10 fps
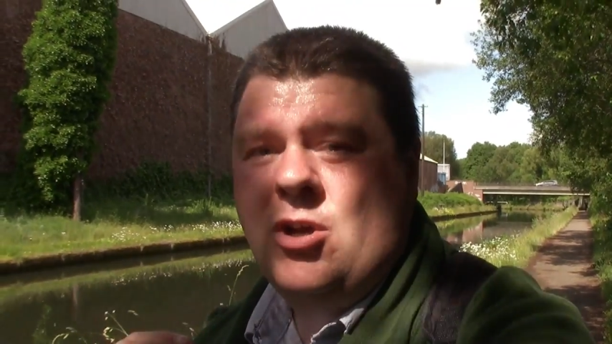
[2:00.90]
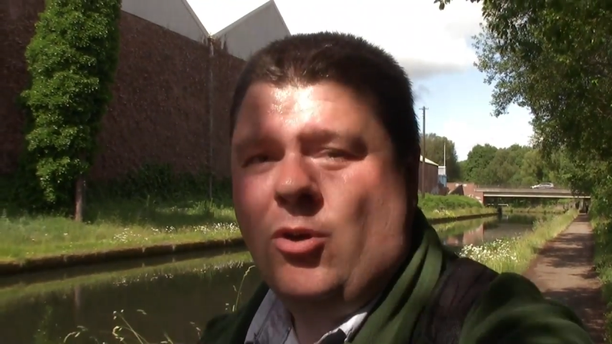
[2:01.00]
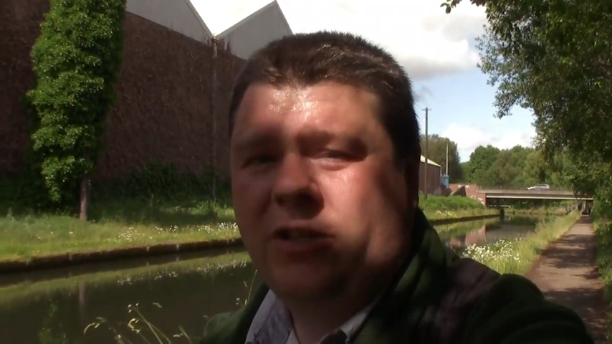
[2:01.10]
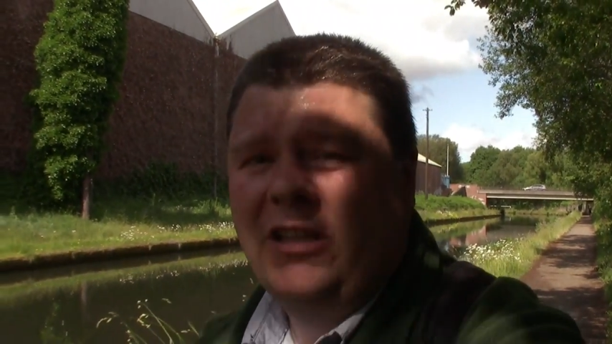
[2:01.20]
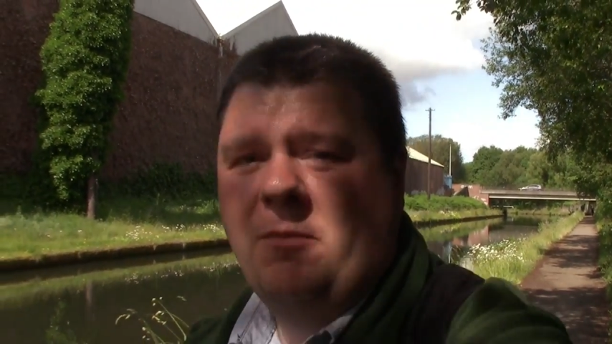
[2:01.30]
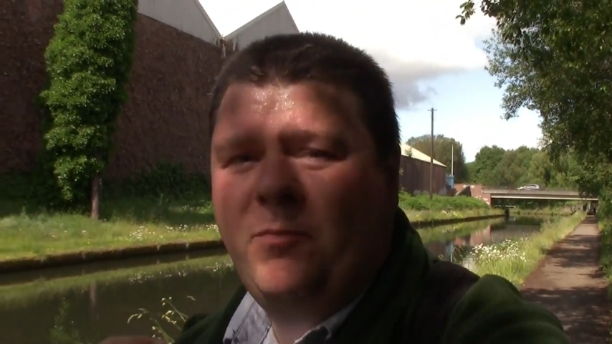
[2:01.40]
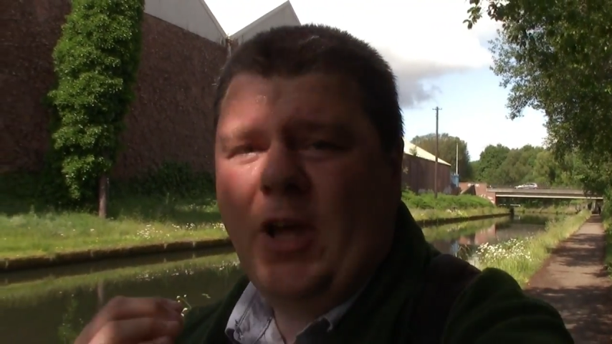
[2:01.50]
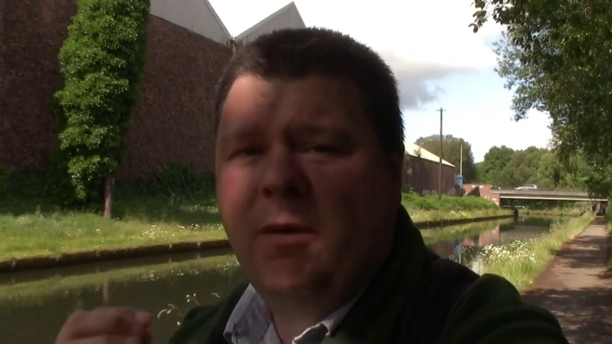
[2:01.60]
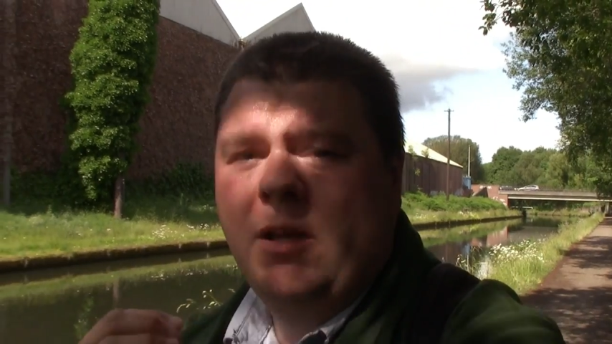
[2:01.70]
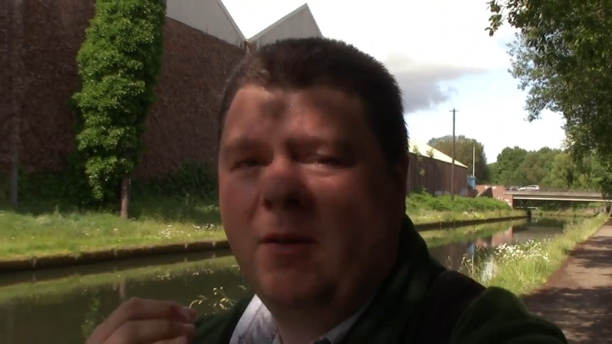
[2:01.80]
Or is it the
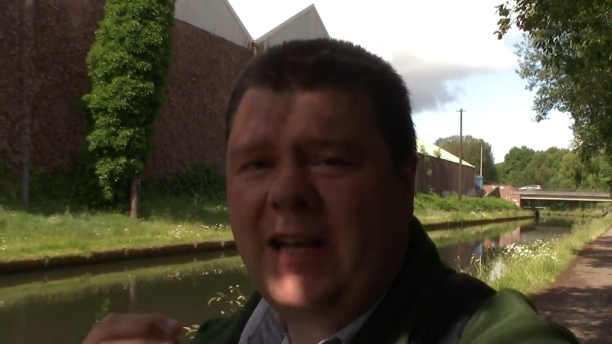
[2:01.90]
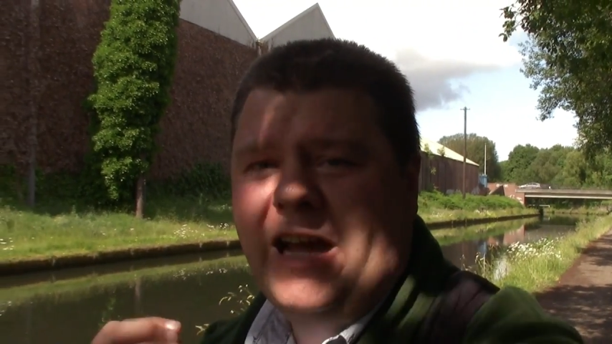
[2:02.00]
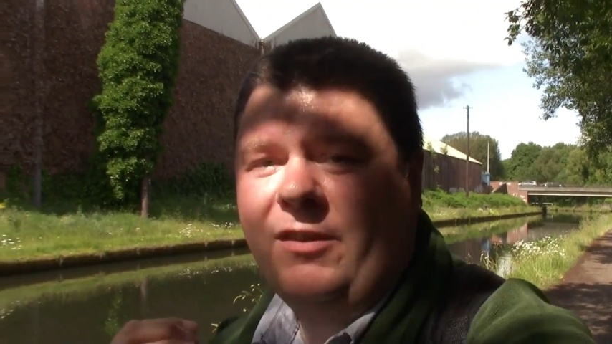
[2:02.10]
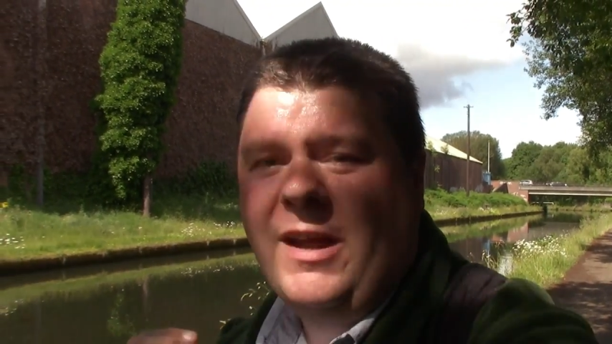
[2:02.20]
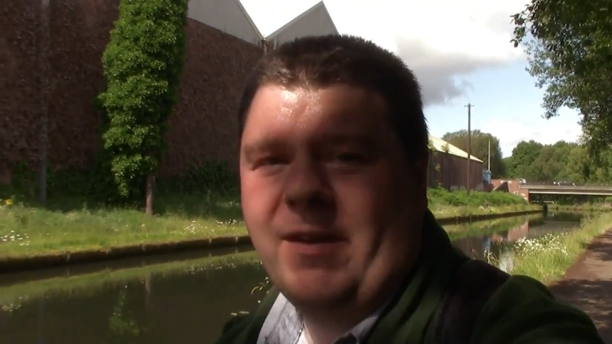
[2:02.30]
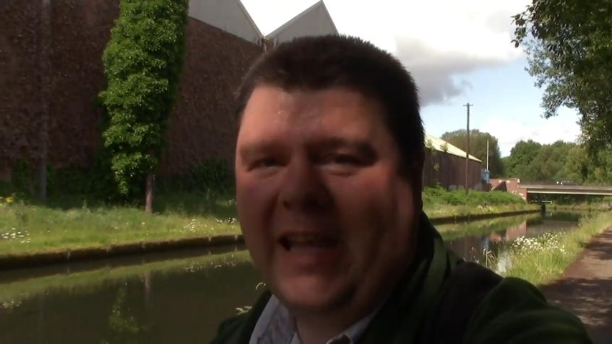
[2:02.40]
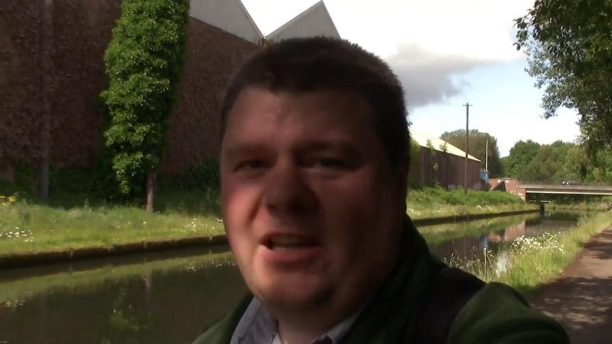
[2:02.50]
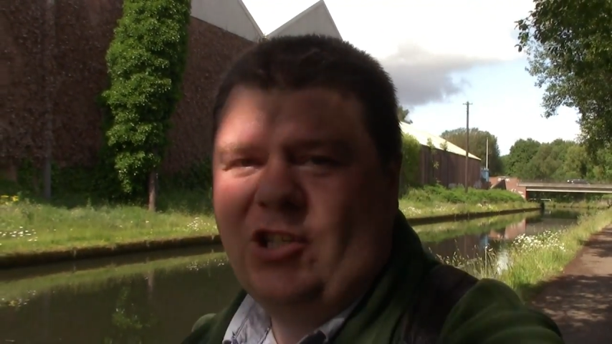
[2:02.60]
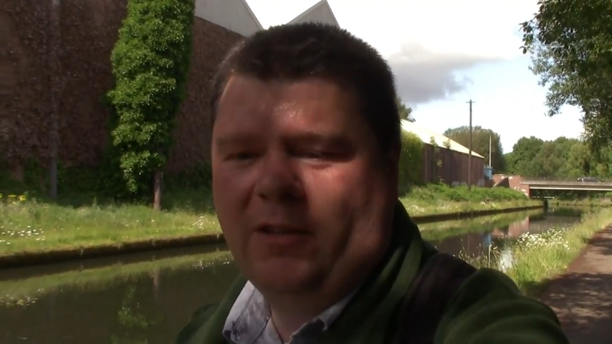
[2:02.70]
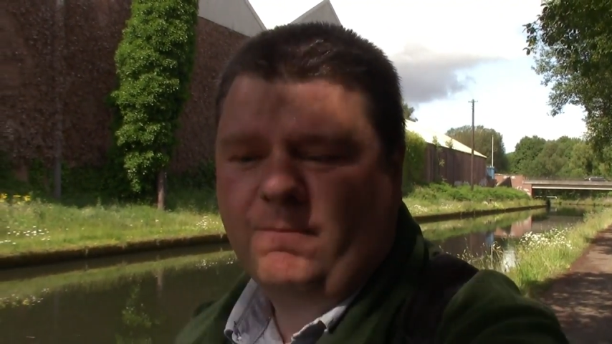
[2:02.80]
Birmingham Canal
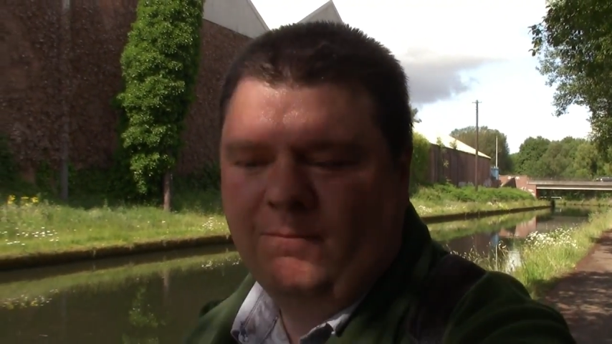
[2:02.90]
Navigation?